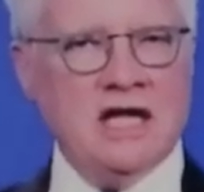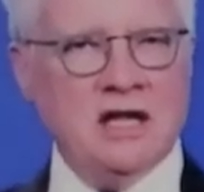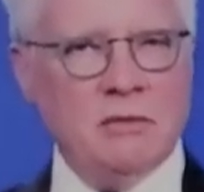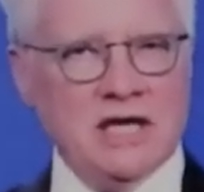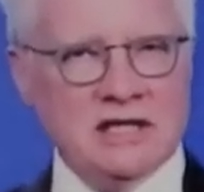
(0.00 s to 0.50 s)

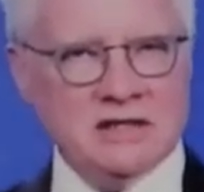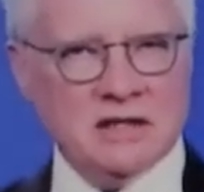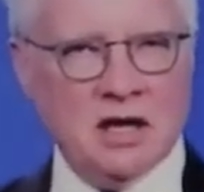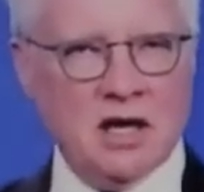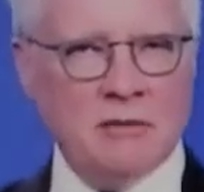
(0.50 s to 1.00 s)
In the
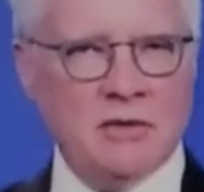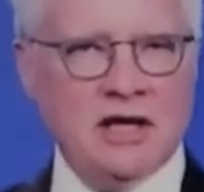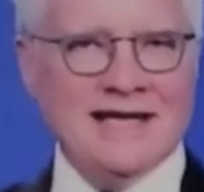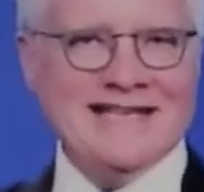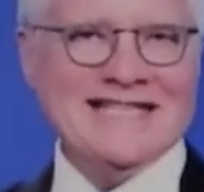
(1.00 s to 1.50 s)
meantime,
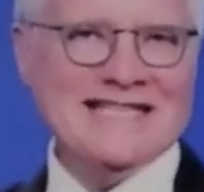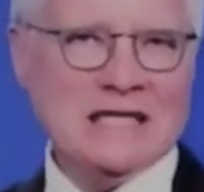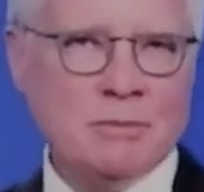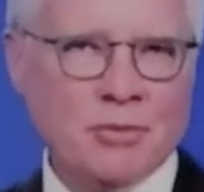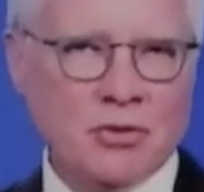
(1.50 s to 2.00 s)

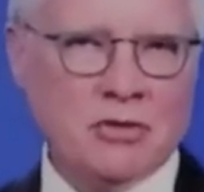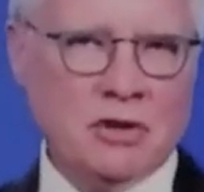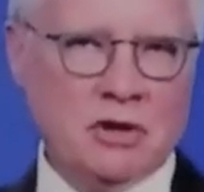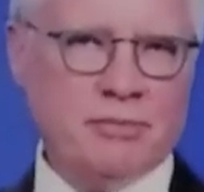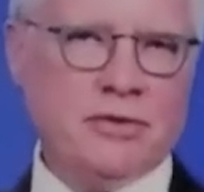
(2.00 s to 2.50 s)

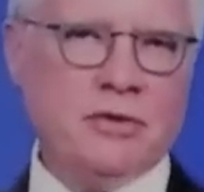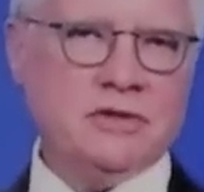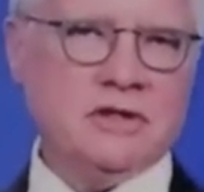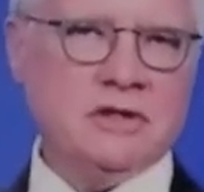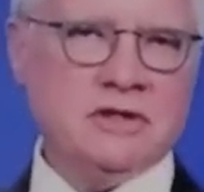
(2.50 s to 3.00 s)
simple
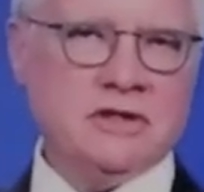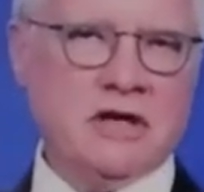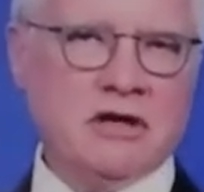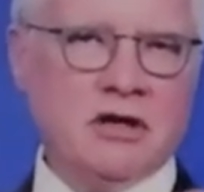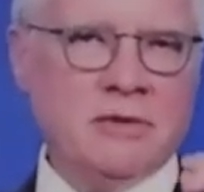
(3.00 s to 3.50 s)
approaches
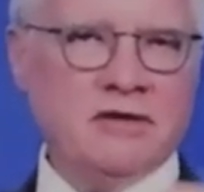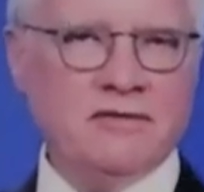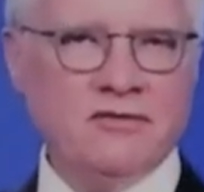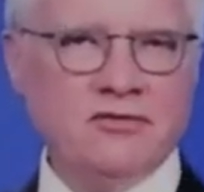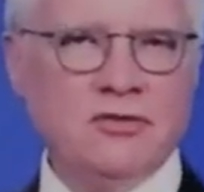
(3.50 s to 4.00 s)
that are going to be
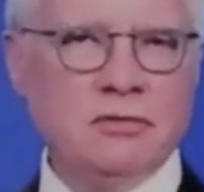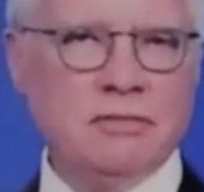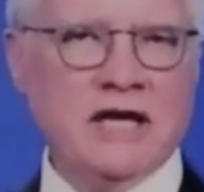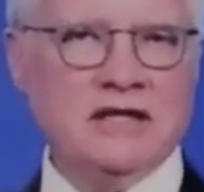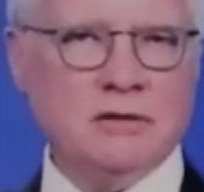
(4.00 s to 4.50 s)

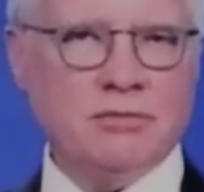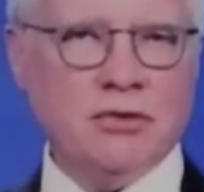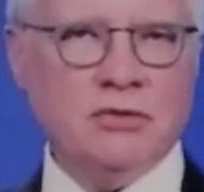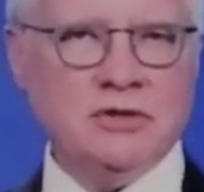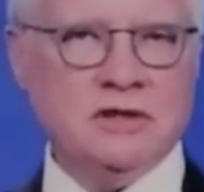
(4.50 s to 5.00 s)
food-based
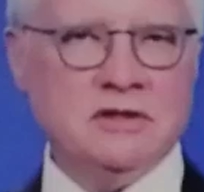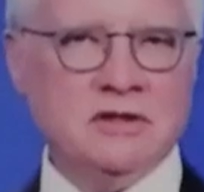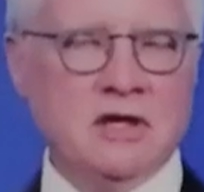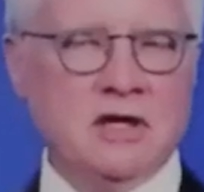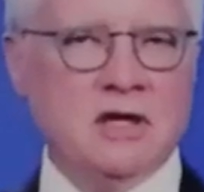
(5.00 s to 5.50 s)

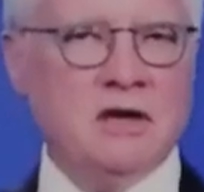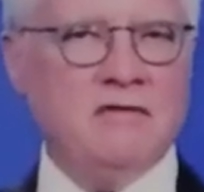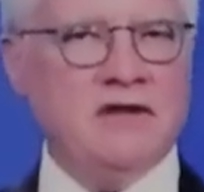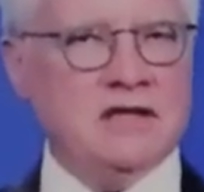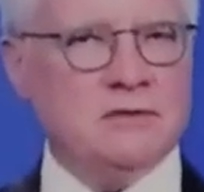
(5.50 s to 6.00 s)
approaches
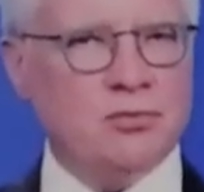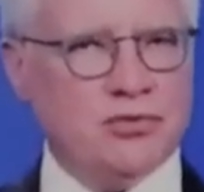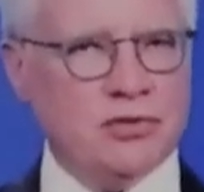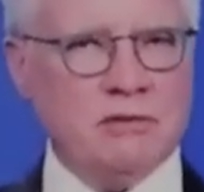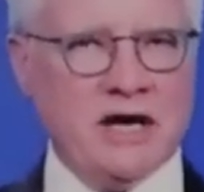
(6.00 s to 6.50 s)
of these
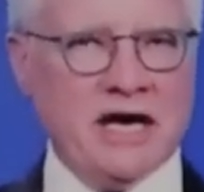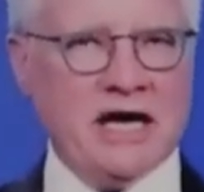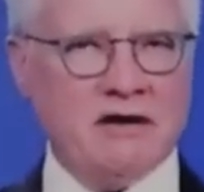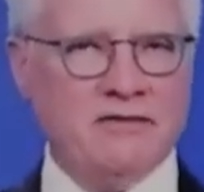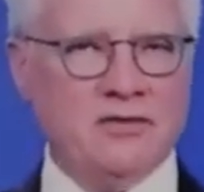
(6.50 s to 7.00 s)

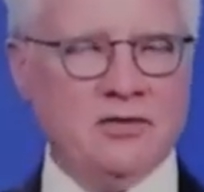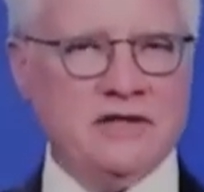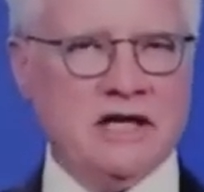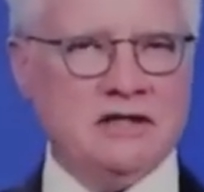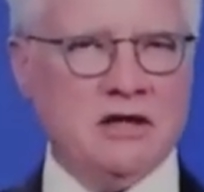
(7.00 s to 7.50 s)
prebiotic
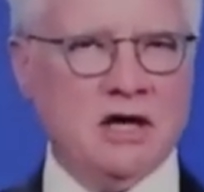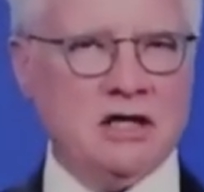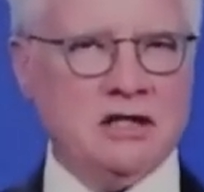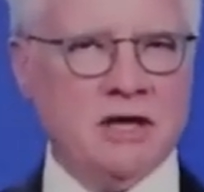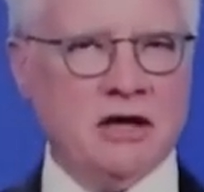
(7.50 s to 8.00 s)
foods that I
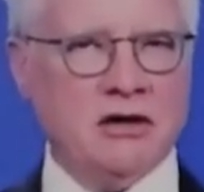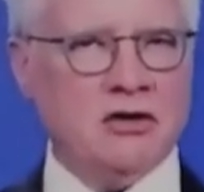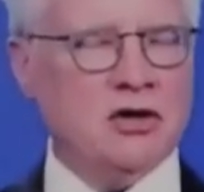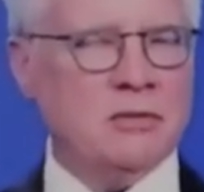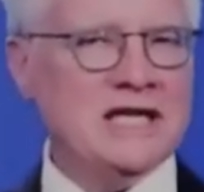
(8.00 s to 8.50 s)
talked about
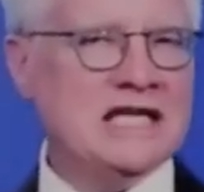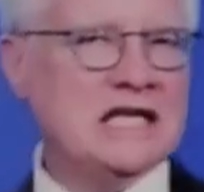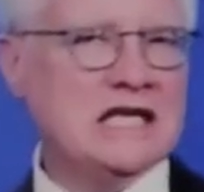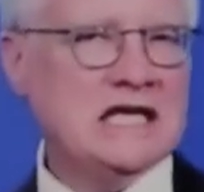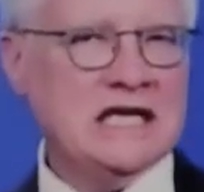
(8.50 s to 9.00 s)
are going to be
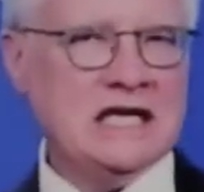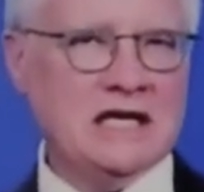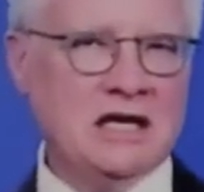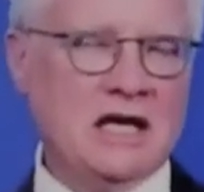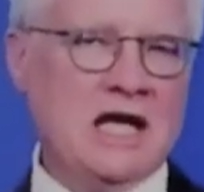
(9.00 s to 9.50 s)

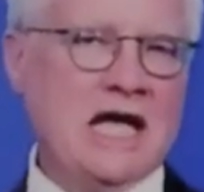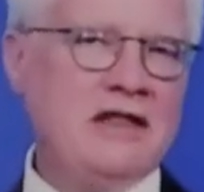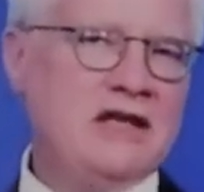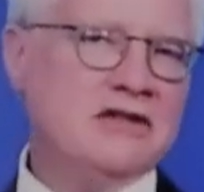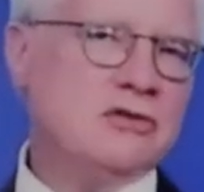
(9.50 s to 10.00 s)
key.
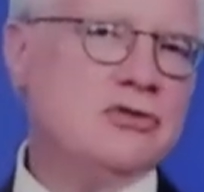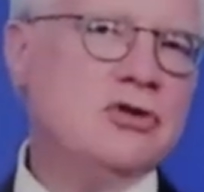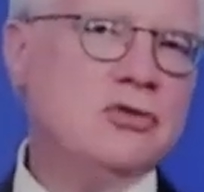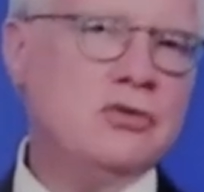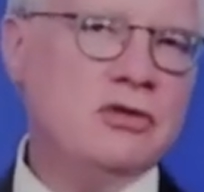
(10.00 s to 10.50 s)
And these are
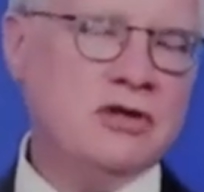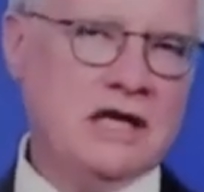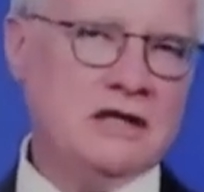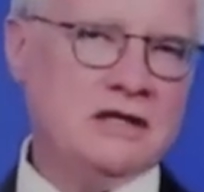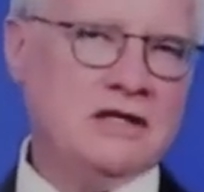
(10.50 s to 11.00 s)
new
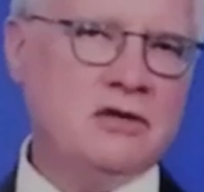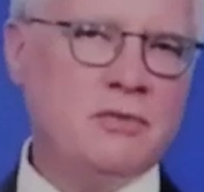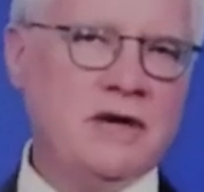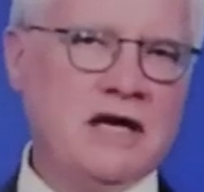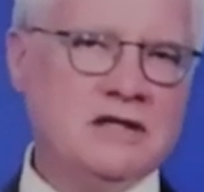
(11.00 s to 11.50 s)
things in
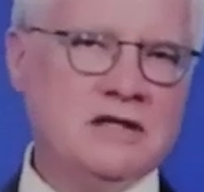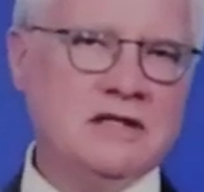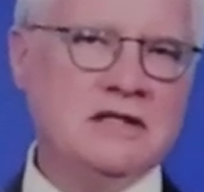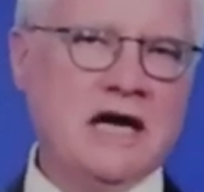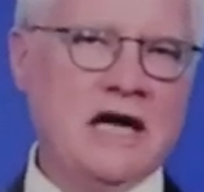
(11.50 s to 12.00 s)
your
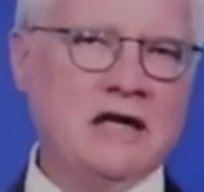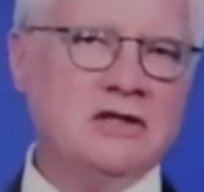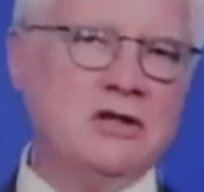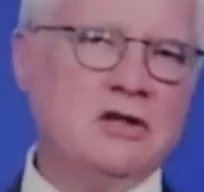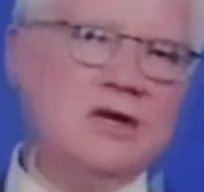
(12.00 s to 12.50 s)
patient's
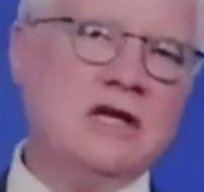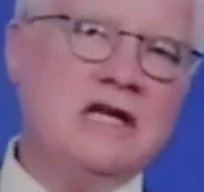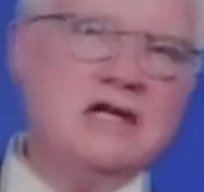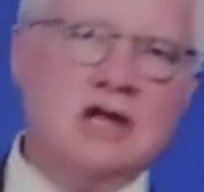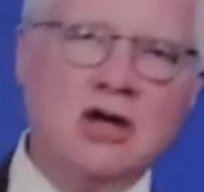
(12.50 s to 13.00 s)
diet, so you're going
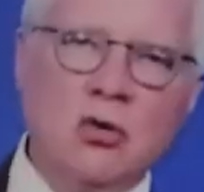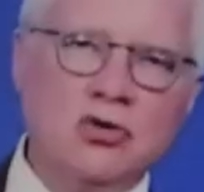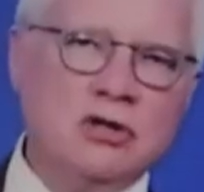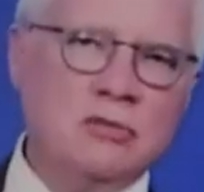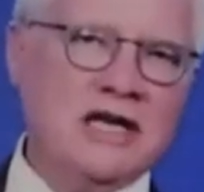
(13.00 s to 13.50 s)
to need to
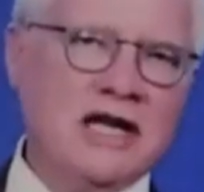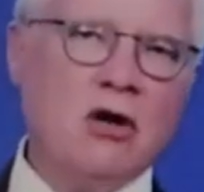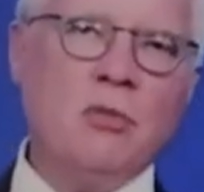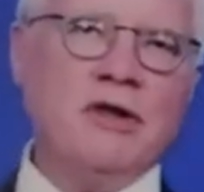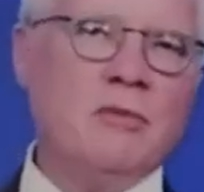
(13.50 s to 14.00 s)
coach them and
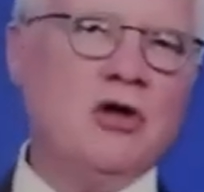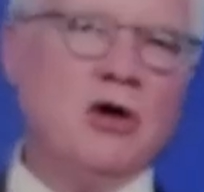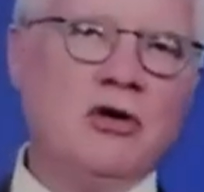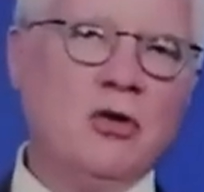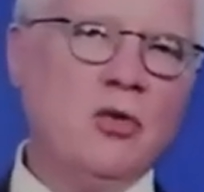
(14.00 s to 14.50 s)
help them
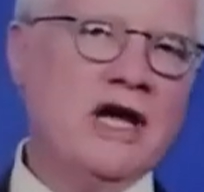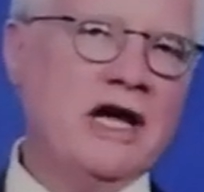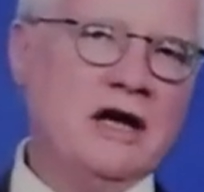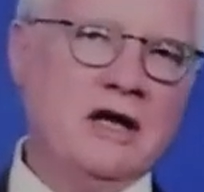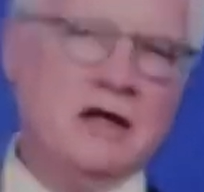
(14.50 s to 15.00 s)
along the
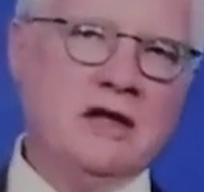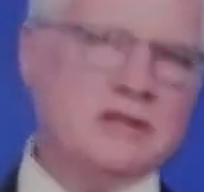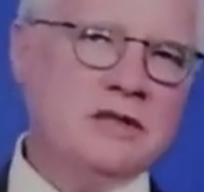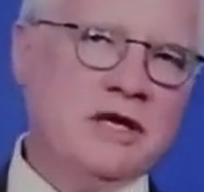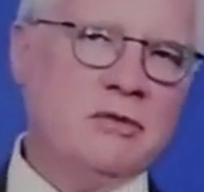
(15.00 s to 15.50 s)
way
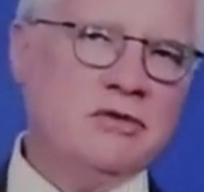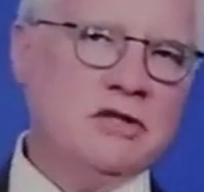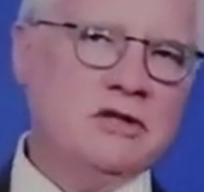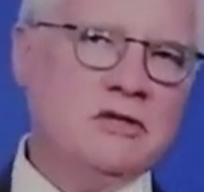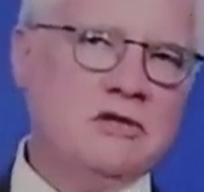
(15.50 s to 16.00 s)
to be able
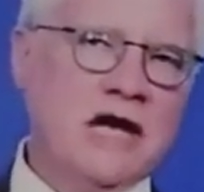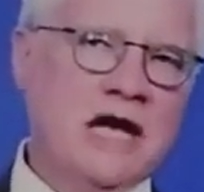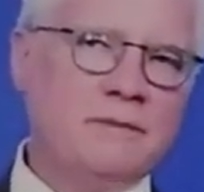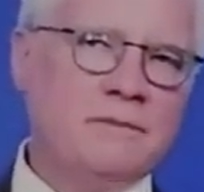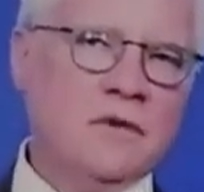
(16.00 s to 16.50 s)
to do
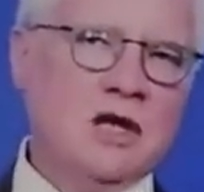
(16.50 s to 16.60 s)
that.